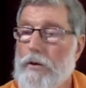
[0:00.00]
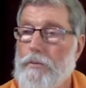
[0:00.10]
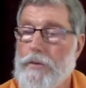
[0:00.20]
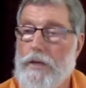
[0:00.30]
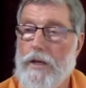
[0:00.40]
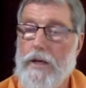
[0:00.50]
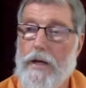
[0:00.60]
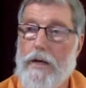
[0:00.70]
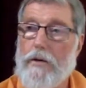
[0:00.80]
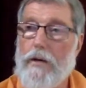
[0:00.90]
and particularly
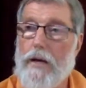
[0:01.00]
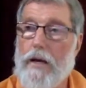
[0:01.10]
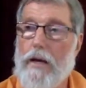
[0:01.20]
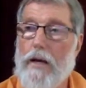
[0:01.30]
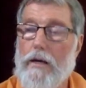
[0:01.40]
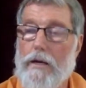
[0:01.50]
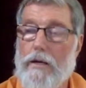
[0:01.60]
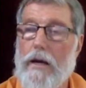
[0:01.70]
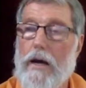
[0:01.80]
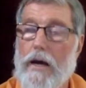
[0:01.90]
here
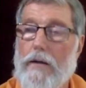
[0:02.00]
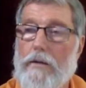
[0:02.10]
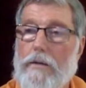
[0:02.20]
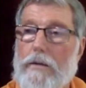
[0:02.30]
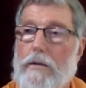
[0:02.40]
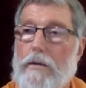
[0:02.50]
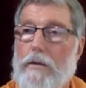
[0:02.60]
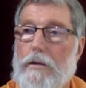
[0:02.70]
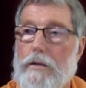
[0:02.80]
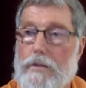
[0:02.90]
in Ireland,
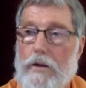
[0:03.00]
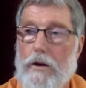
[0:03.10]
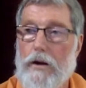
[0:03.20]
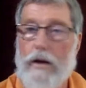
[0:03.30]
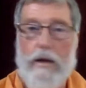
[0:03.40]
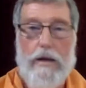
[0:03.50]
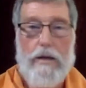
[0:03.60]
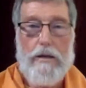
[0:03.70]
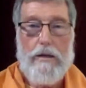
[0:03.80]
historically,